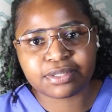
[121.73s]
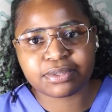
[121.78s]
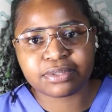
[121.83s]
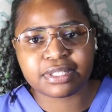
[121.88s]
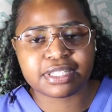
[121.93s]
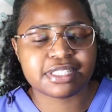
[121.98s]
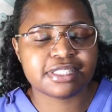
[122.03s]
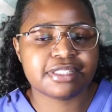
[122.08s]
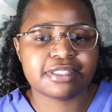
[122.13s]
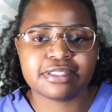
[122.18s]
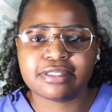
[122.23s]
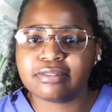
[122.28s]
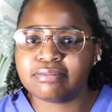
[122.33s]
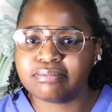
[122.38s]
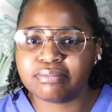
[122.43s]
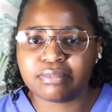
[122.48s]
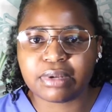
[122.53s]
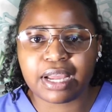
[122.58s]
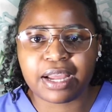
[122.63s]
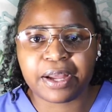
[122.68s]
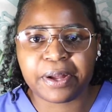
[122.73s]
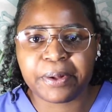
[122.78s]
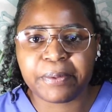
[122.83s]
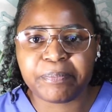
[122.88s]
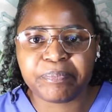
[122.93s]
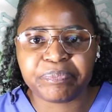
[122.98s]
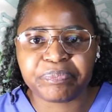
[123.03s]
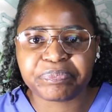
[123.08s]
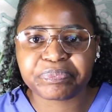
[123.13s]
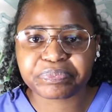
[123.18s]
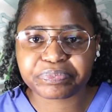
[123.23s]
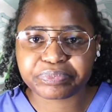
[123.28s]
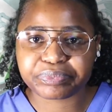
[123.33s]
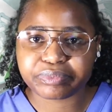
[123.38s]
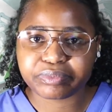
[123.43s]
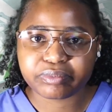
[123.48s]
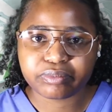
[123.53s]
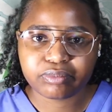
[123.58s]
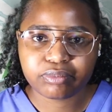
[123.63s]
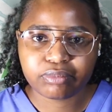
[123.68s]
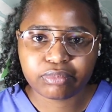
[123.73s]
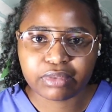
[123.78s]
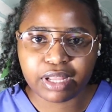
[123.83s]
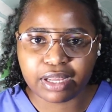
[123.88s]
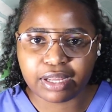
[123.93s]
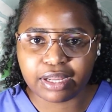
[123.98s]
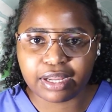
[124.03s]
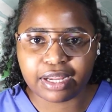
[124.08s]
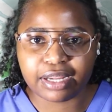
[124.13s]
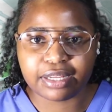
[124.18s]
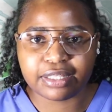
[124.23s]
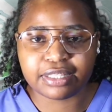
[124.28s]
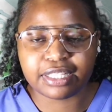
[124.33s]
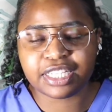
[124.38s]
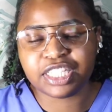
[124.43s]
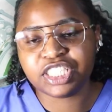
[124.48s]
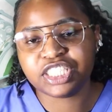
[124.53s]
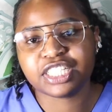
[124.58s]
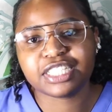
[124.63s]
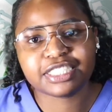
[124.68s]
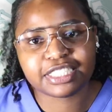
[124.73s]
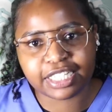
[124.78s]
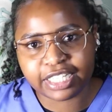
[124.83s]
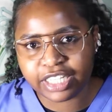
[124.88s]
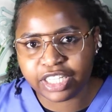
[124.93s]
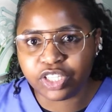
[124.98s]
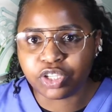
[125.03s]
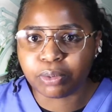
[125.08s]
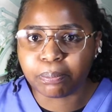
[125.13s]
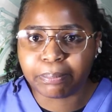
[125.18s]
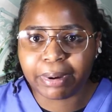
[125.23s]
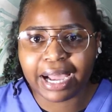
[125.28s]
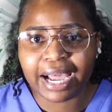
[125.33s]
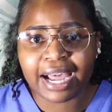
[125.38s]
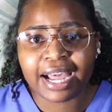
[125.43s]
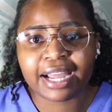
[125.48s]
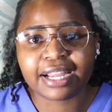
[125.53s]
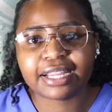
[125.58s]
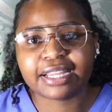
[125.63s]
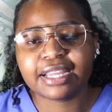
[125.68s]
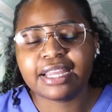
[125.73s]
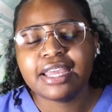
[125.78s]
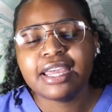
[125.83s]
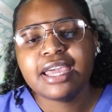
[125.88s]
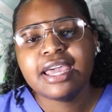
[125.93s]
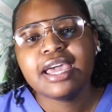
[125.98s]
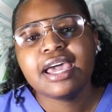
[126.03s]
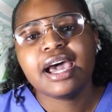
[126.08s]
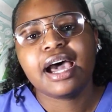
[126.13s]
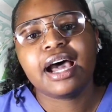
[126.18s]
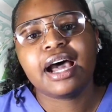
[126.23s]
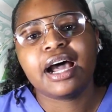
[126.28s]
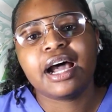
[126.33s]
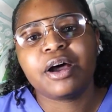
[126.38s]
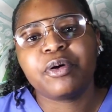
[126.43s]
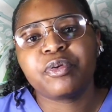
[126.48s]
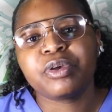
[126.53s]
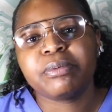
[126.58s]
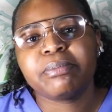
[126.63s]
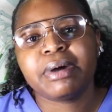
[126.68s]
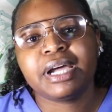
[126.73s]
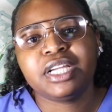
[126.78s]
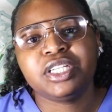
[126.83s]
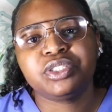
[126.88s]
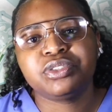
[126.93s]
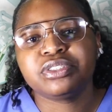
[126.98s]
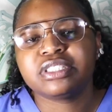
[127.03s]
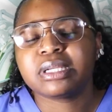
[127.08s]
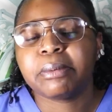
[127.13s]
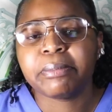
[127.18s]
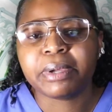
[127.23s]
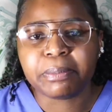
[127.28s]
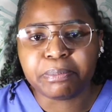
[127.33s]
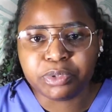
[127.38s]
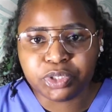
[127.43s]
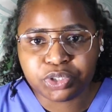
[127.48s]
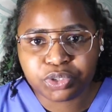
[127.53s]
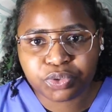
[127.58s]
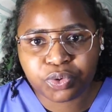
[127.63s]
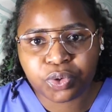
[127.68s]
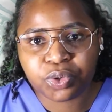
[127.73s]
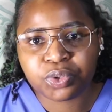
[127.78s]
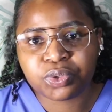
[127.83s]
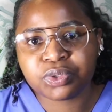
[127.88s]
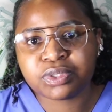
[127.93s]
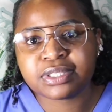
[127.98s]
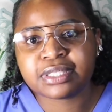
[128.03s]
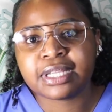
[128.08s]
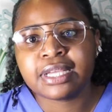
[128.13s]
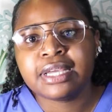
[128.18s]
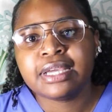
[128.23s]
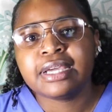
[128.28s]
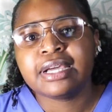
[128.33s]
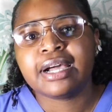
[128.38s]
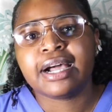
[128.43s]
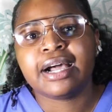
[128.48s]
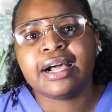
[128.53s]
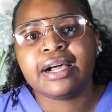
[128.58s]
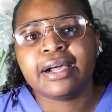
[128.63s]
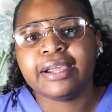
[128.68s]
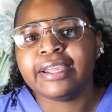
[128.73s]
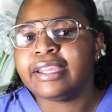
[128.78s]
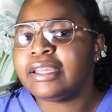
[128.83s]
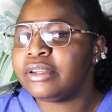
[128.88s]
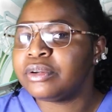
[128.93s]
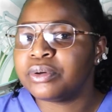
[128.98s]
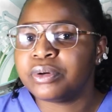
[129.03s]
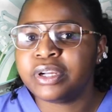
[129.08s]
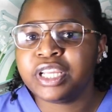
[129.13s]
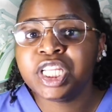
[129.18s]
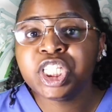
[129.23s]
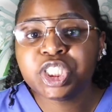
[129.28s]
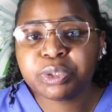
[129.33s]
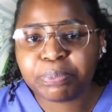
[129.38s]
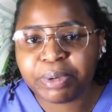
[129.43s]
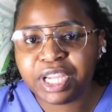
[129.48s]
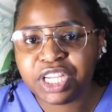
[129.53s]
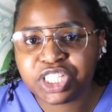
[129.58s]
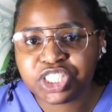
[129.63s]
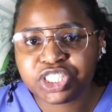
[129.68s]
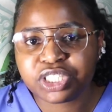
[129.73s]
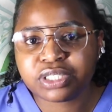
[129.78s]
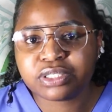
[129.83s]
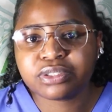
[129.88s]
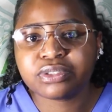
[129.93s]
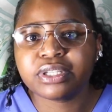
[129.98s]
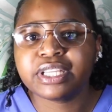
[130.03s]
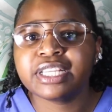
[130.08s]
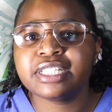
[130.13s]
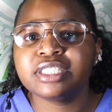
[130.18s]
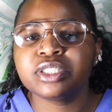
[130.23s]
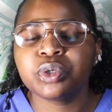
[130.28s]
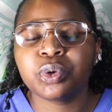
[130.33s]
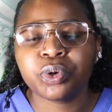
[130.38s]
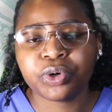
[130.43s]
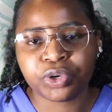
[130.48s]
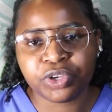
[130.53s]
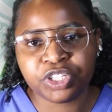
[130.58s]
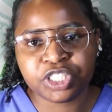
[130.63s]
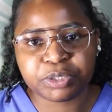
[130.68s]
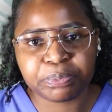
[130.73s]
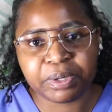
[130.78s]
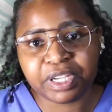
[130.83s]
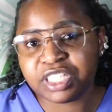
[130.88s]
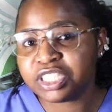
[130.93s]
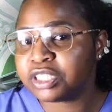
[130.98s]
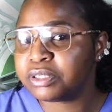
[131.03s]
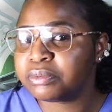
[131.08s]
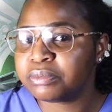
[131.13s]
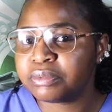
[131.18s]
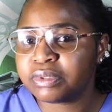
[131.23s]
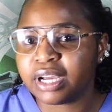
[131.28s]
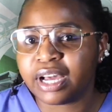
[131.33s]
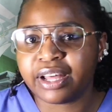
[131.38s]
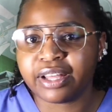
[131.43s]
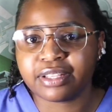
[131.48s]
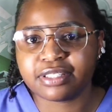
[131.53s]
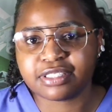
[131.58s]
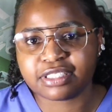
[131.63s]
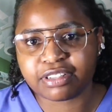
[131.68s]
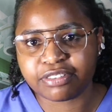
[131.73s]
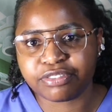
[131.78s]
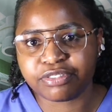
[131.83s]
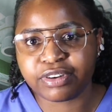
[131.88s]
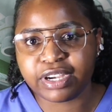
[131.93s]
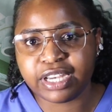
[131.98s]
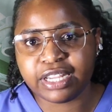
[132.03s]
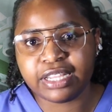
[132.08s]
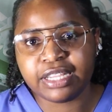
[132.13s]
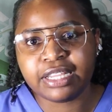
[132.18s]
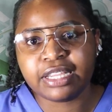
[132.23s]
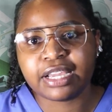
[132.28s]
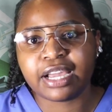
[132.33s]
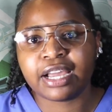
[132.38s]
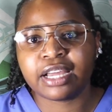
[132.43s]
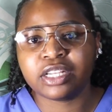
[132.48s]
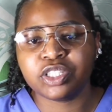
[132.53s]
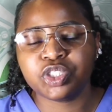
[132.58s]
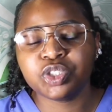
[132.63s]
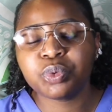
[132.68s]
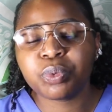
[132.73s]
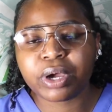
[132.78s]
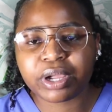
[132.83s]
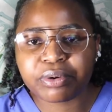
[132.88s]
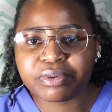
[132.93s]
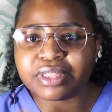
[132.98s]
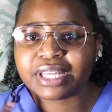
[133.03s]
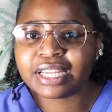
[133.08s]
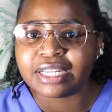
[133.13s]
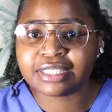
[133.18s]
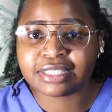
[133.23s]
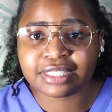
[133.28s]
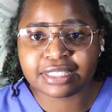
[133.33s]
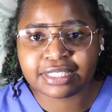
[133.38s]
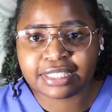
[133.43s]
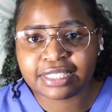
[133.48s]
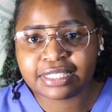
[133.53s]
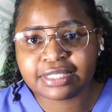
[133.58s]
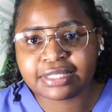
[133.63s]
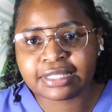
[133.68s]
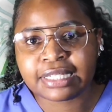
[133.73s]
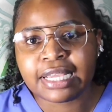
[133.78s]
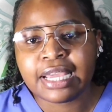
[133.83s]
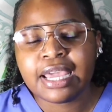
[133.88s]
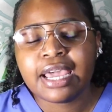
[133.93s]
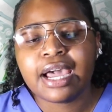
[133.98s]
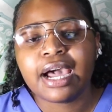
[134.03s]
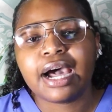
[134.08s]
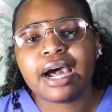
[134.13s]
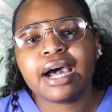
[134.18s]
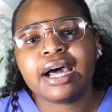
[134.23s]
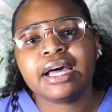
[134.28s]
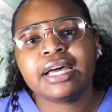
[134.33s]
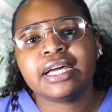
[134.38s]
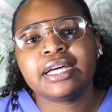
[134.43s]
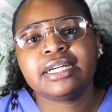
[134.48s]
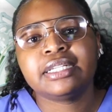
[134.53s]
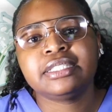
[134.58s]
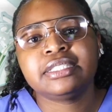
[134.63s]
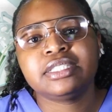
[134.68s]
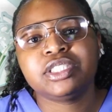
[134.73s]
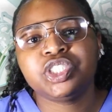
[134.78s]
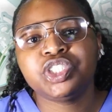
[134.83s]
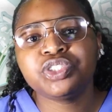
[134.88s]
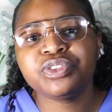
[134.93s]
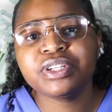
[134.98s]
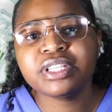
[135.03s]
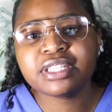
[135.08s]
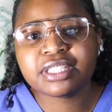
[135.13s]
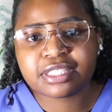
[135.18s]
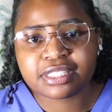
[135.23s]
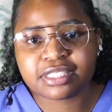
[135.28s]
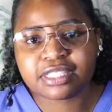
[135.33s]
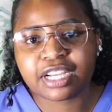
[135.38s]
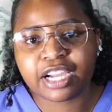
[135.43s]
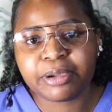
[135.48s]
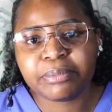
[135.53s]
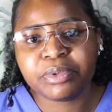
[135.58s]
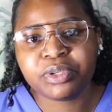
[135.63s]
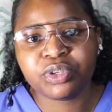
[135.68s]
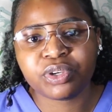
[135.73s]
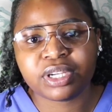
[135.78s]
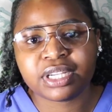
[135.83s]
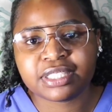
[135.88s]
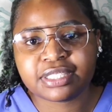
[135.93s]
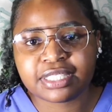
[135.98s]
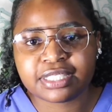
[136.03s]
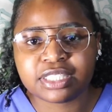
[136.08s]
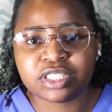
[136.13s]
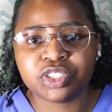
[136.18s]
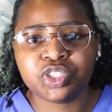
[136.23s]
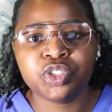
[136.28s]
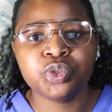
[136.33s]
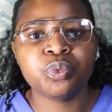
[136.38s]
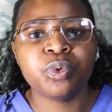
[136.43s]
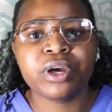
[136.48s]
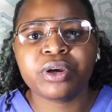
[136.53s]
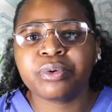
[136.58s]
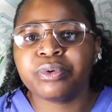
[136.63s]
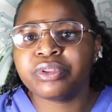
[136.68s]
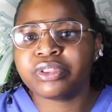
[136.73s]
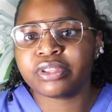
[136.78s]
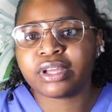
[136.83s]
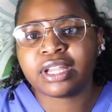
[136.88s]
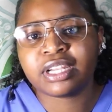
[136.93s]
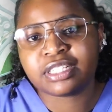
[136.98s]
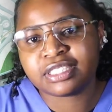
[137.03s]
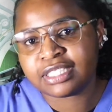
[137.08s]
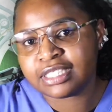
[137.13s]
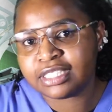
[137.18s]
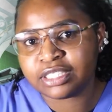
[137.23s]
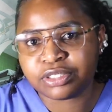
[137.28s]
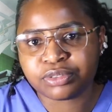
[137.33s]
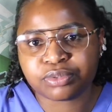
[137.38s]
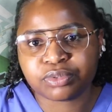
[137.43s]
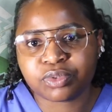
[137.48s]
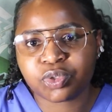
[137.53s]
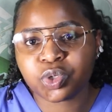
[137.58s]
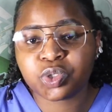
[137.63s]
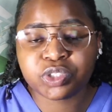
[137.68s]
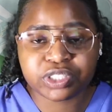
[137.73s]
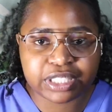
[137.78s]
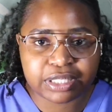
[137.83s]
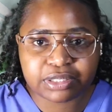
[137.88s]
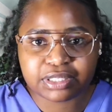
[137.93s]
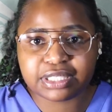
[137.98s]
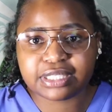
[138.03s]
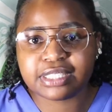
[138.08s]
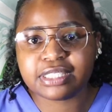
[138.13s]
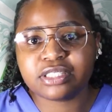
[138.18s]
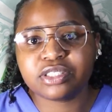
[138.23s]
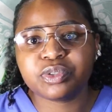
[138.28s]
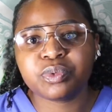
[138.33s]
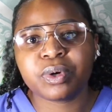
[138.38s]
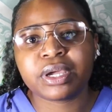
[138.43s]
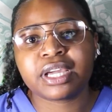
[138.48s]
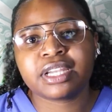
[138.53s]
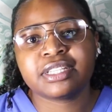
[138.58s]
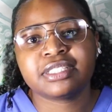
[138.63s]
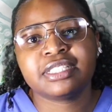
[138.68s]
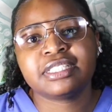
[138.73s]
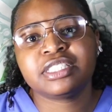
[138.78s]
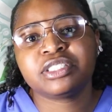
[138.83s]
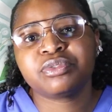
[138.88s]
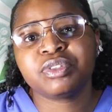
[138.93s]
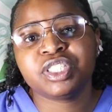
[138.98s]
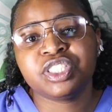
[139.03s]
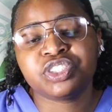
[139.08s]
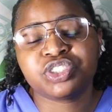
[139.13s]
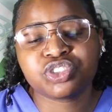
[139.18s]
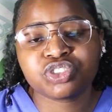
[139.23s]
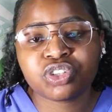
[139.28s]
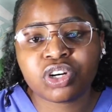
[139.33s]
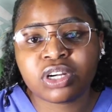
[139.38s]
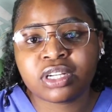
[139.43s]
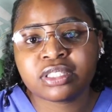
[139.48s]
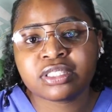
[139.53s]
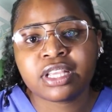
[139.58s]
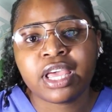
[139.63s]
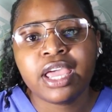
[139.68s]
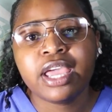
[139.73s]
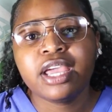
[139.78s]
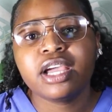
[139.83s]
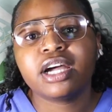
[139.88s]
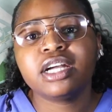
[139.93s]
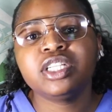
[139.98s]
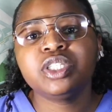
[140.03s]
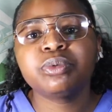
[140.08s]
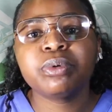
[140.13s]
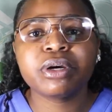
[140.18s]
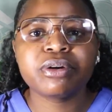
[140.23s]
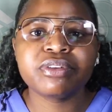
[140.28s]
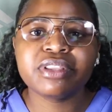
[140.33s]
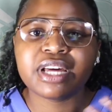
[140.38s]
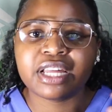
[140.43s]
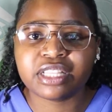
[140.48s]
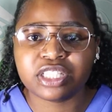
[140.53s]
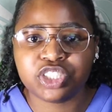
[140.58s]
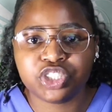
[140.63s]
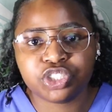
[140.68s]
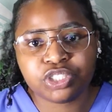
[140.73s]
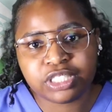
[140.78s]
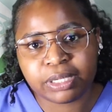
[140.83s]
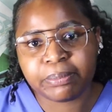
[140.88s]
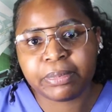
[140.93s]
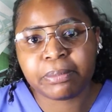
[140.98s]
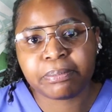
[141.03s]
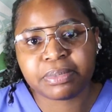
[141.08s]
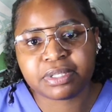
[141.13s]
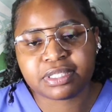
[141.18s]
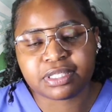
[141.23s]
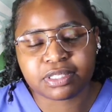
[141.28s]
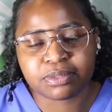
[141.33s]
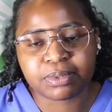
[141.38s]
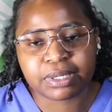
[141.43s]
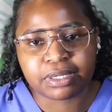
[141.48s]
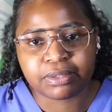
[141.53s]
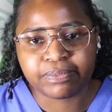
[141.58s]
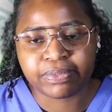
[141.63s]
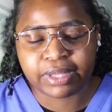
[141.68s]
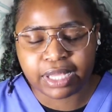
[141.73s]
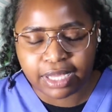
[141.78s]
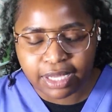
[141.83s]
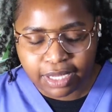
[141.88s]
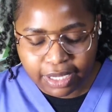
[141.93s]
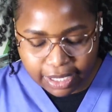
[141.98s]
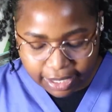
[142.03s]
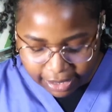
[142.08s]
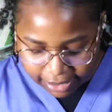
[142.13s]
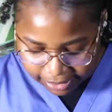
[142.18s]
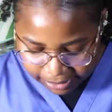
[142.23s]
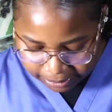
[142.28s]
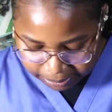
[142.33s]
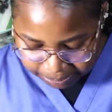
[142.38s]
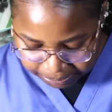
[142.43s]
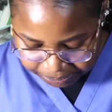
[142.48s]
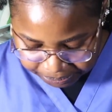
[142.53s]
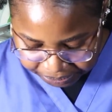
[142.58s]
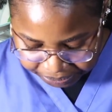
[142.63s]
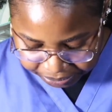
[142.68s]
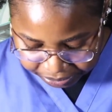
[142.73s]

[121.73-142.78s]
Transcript: that's the injection in your back. We might do some epidurals, intubation, so getting all your intubation stuff ready. And you work with anesthetist. And during this time in your anesthetic, you work with anesthetic consultants, you work anesthetic registrars, and you work with other junior members as well. And